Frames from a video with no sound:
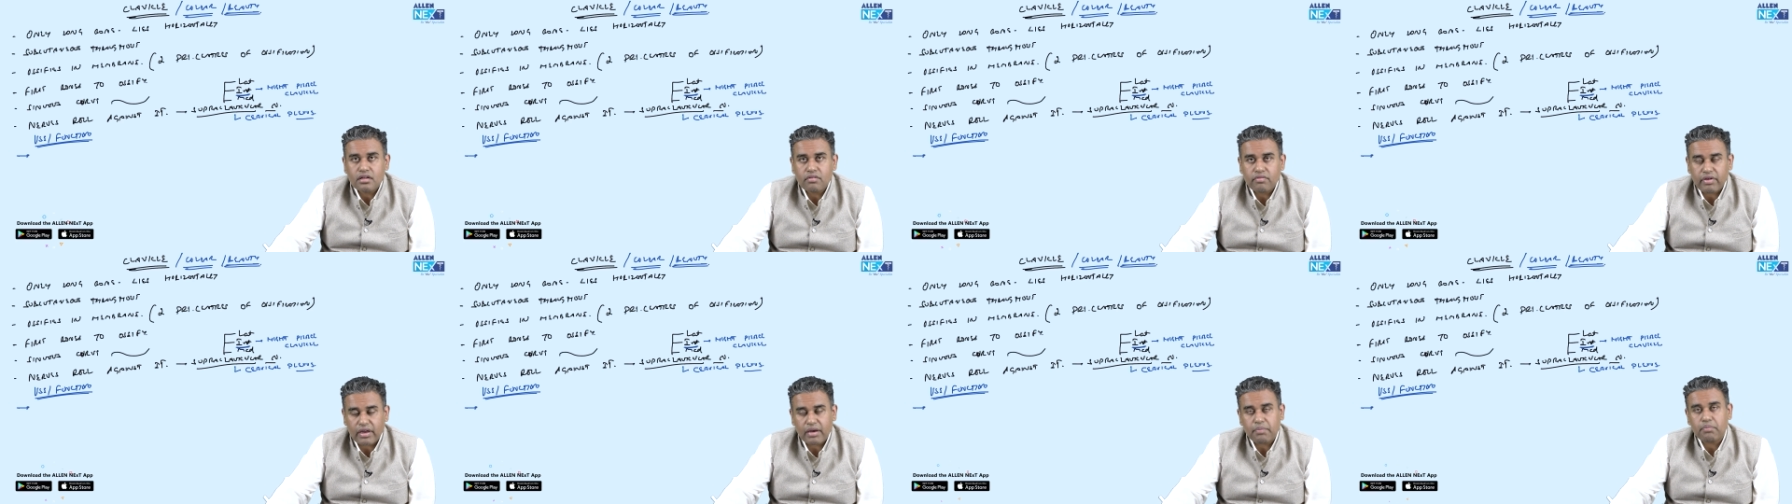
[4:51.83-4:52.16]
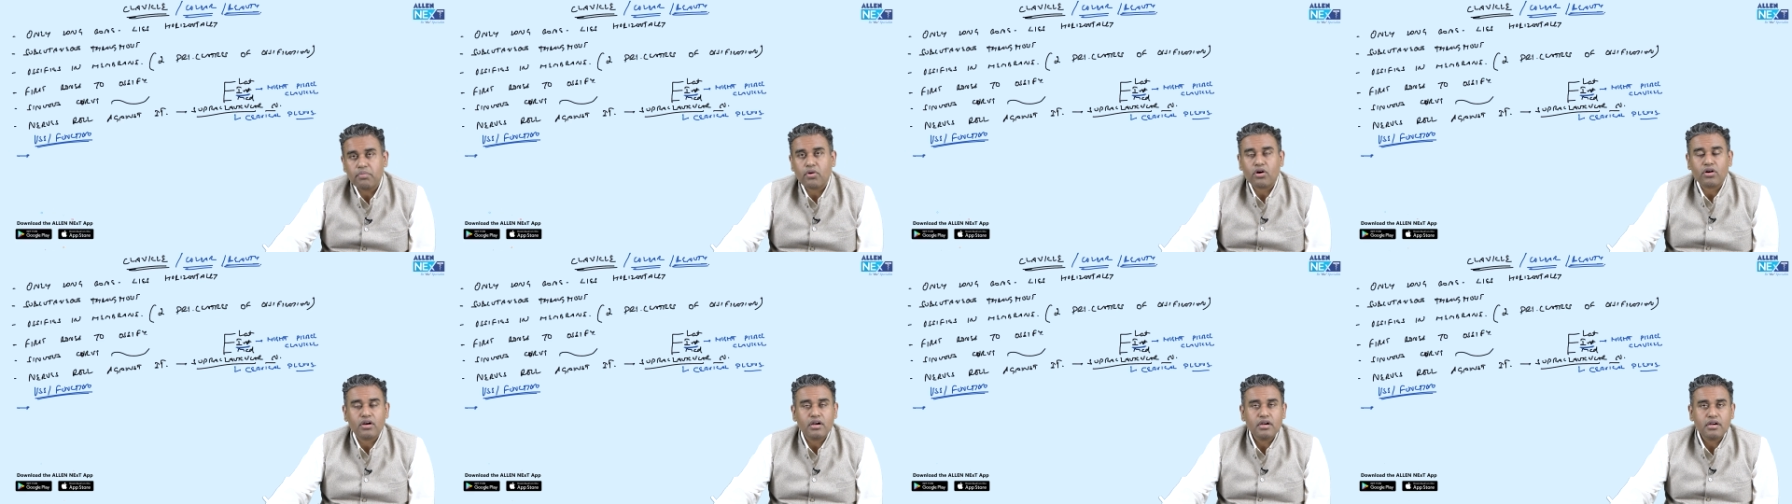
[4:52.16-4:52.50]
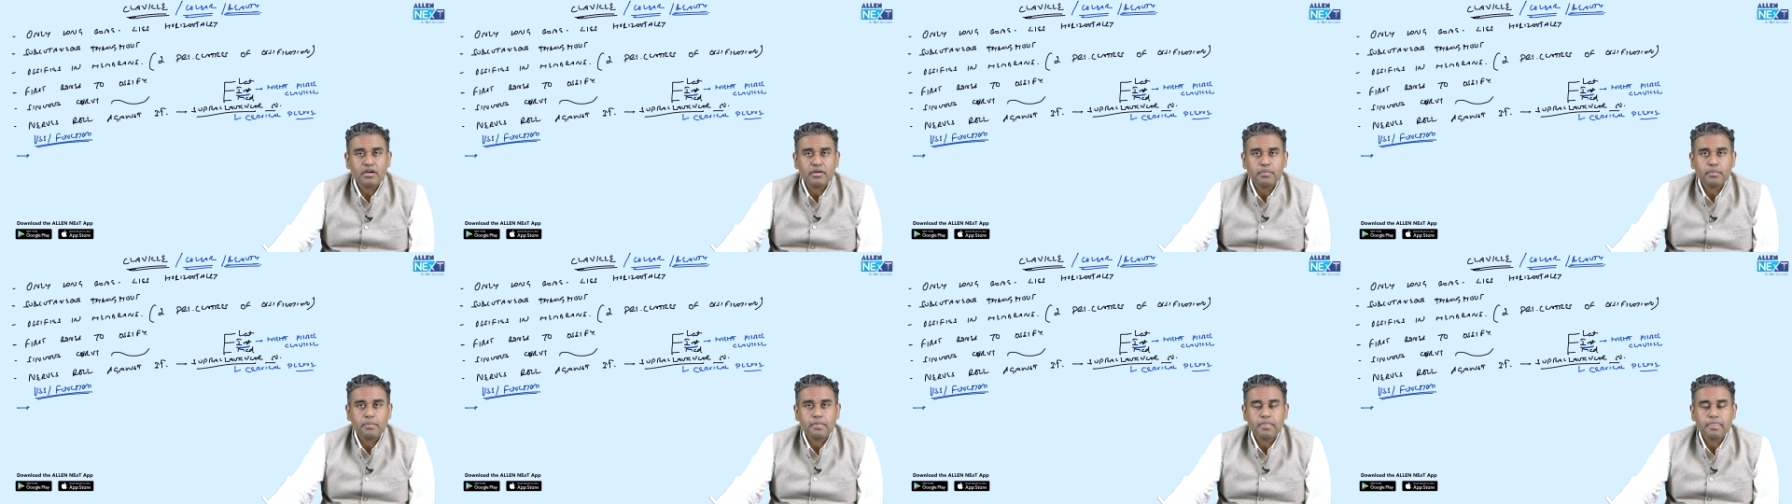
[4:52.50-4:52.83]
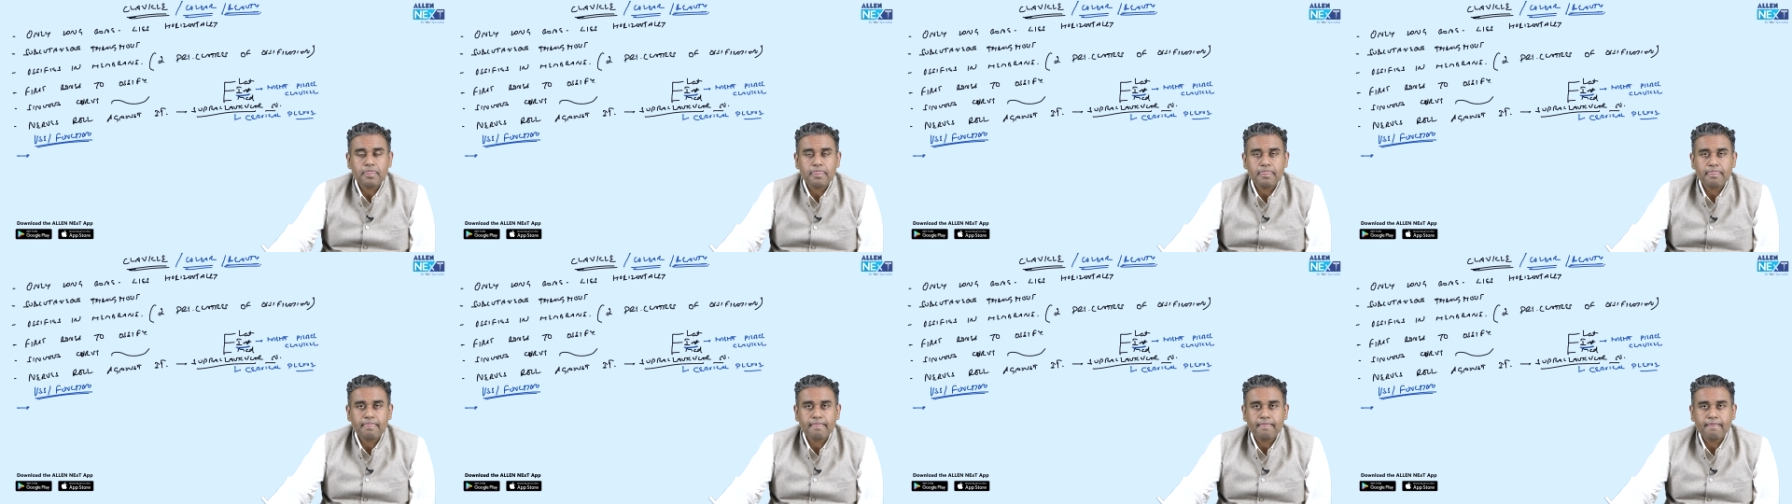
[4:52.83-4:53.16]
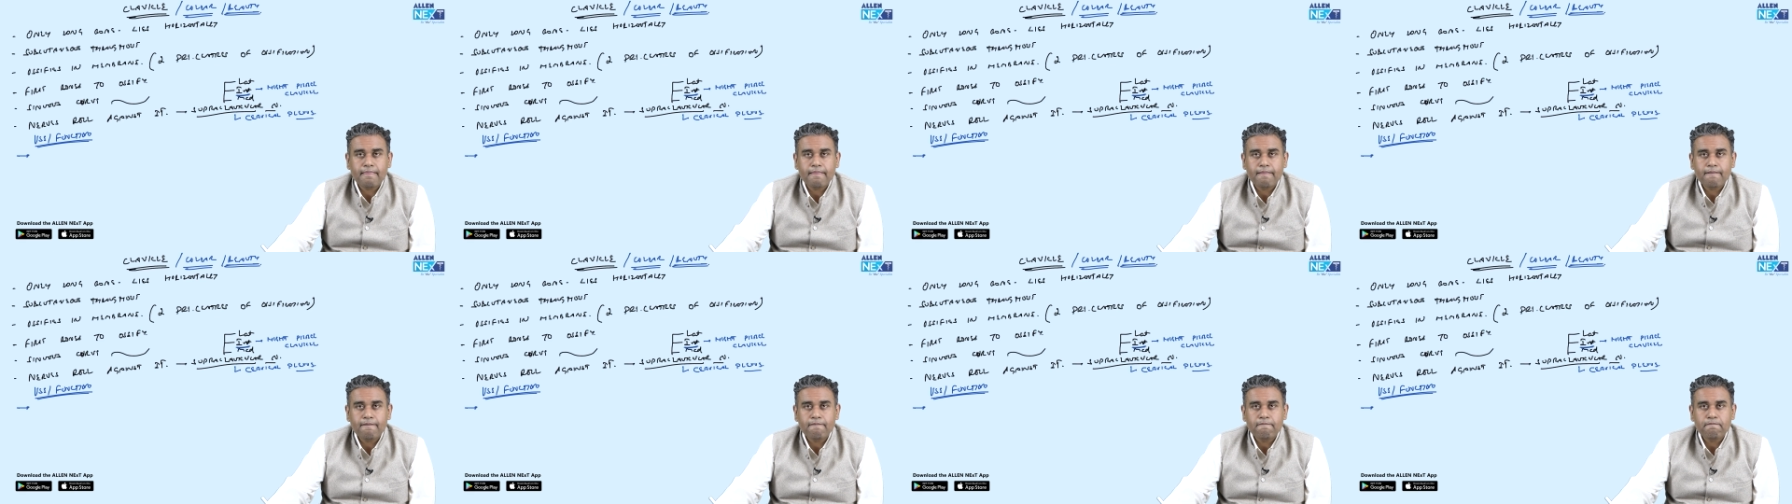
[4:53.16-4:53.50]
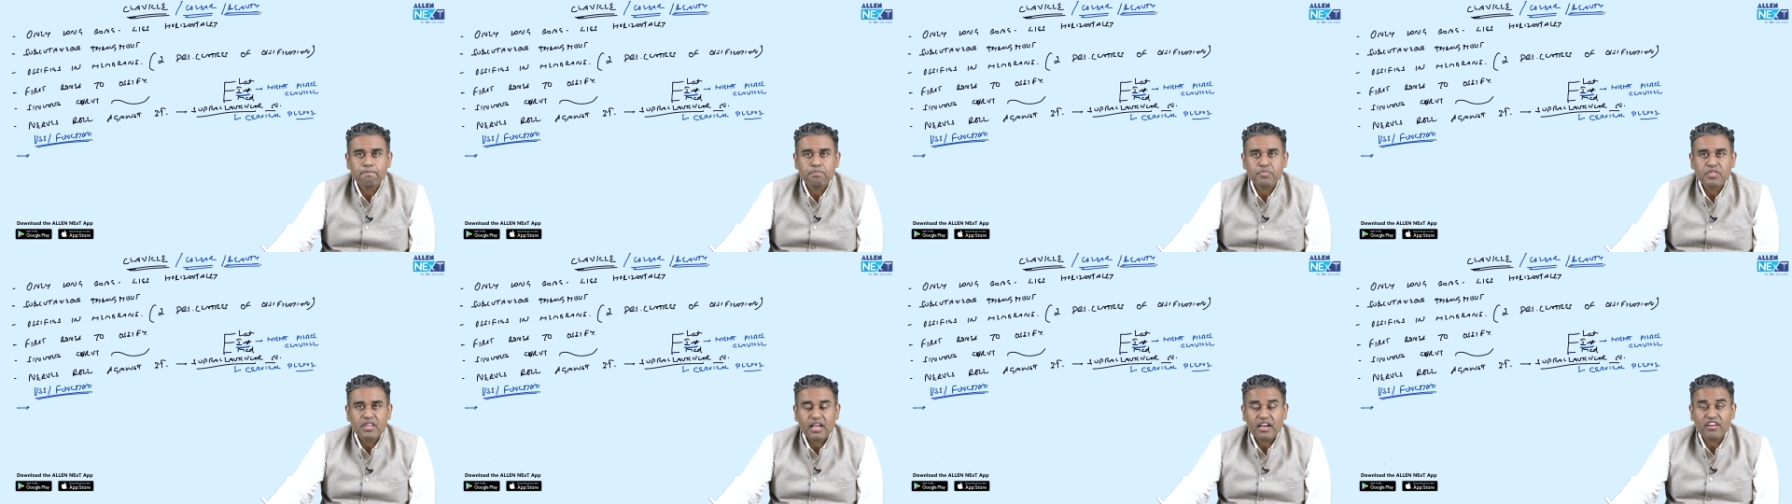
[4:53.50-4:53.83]
very important.
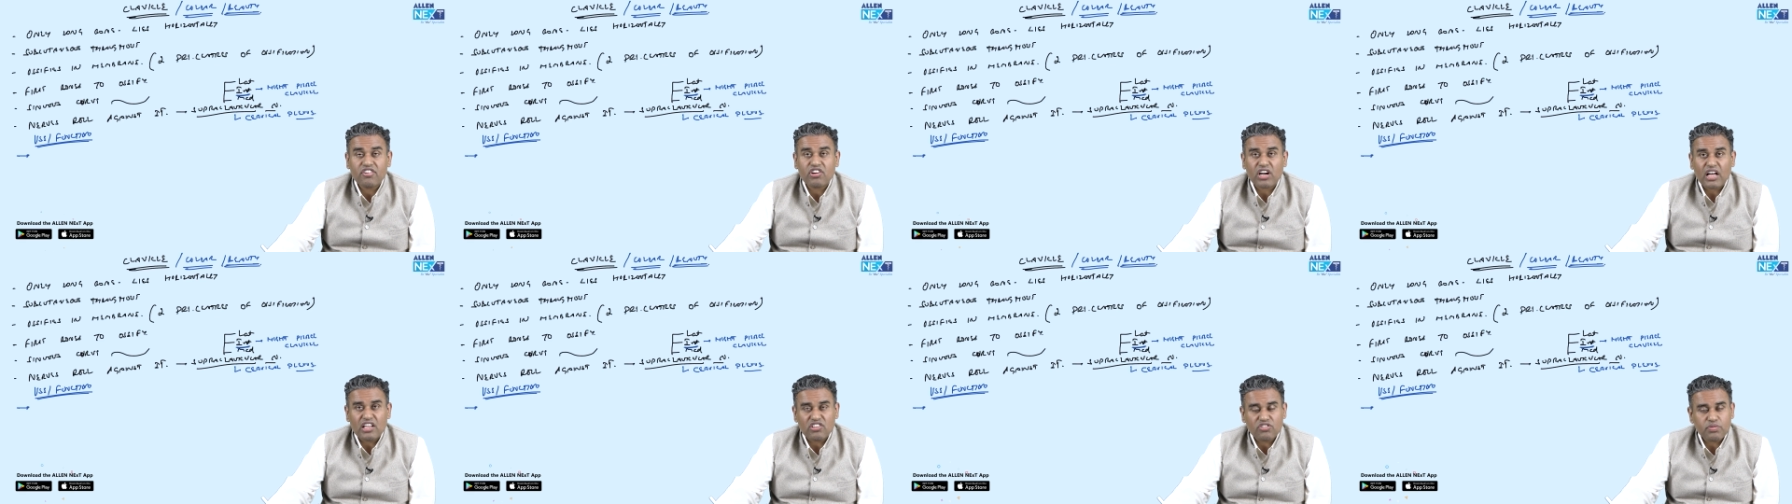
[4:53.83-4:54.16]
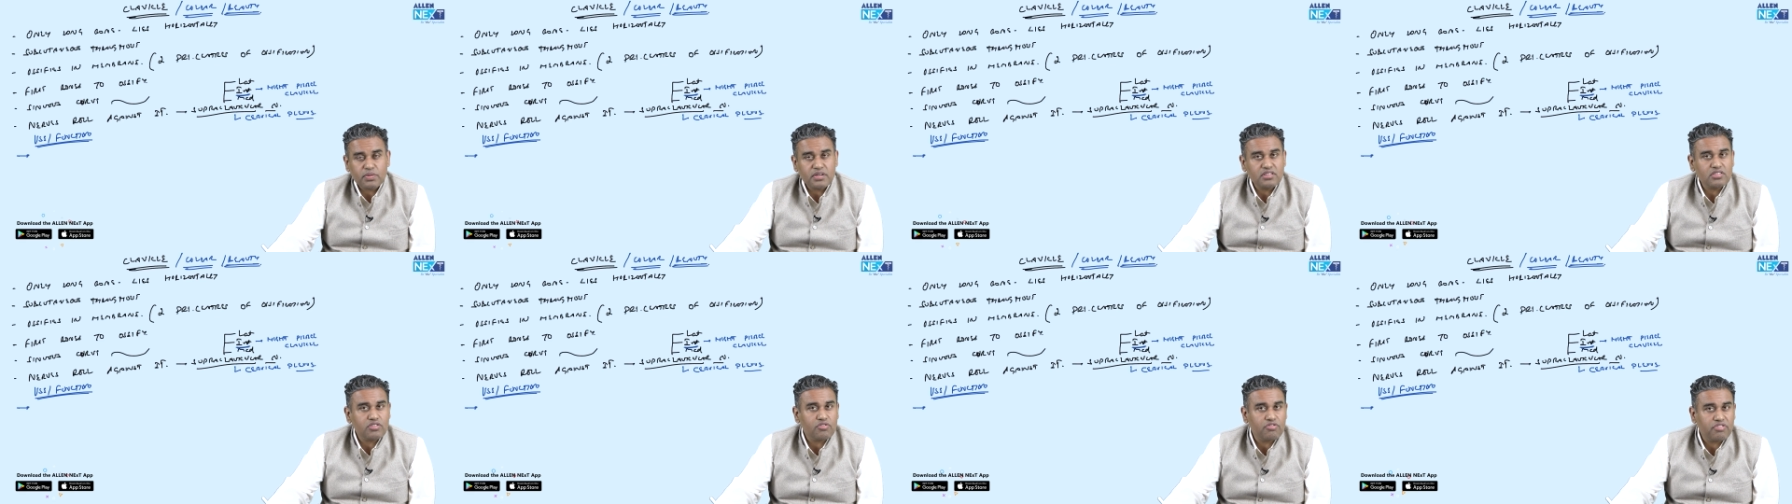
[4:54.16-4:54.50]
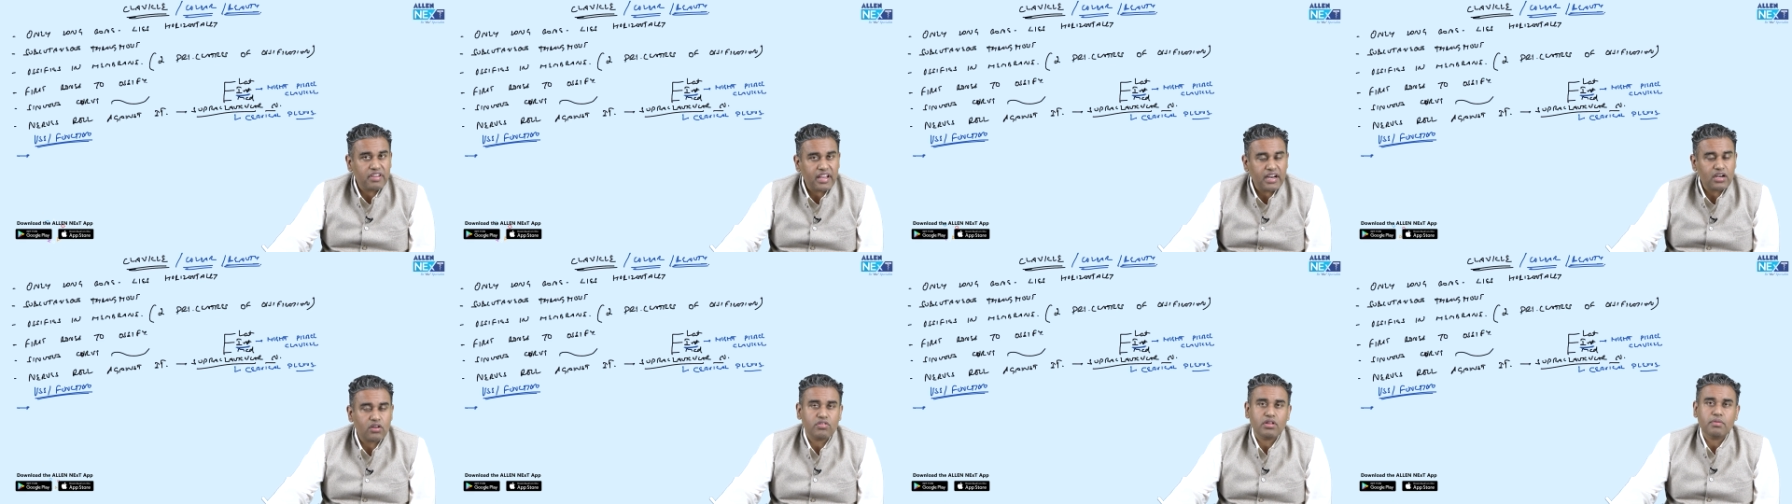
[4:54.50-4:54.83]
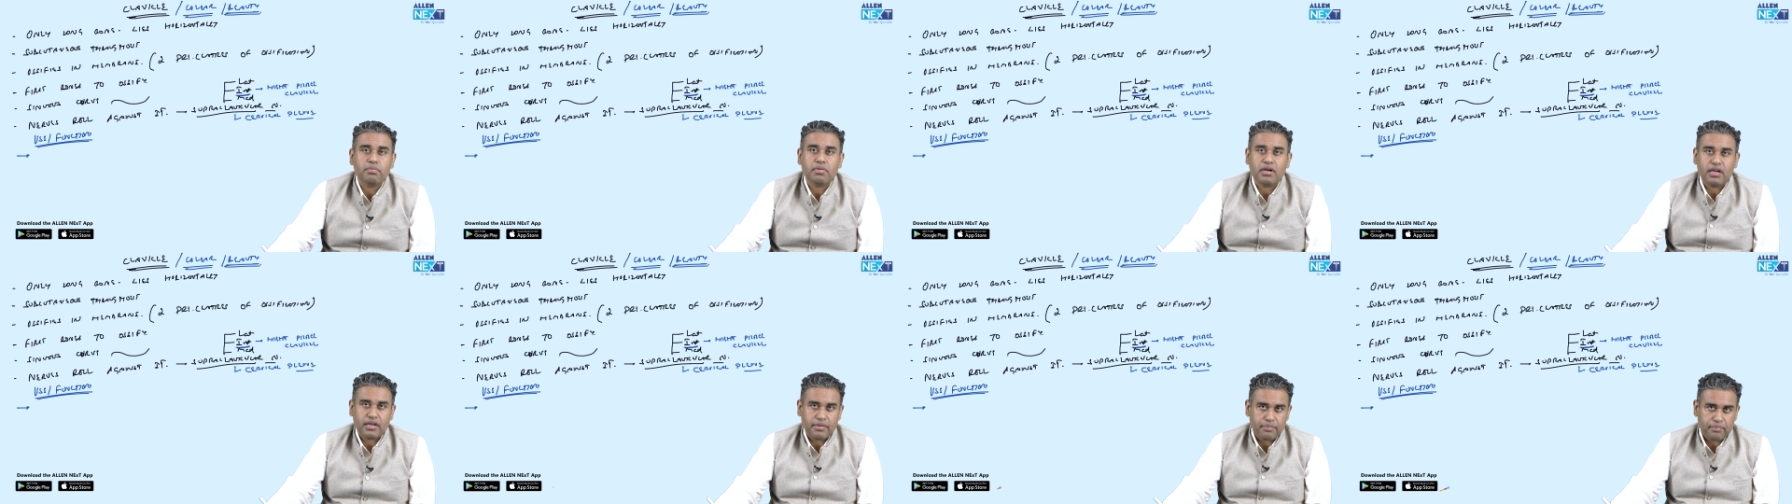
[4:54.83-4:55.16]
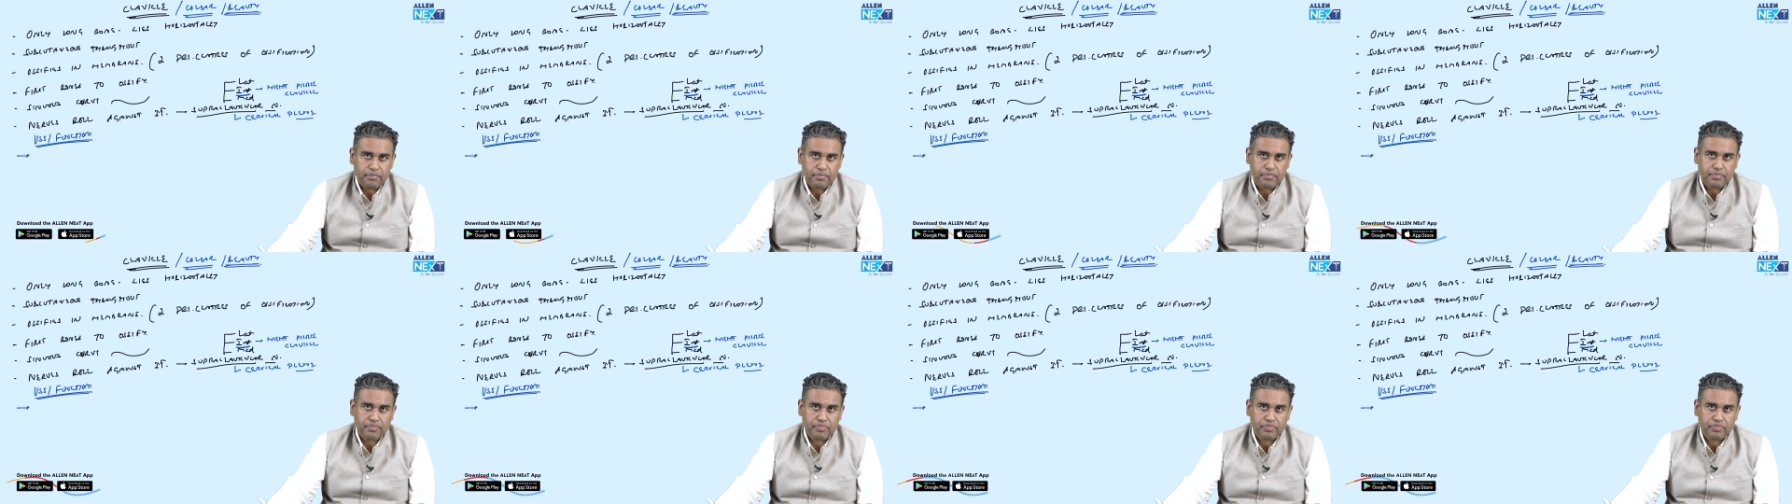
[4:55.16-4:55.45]
It transmits the weight of the upper limb.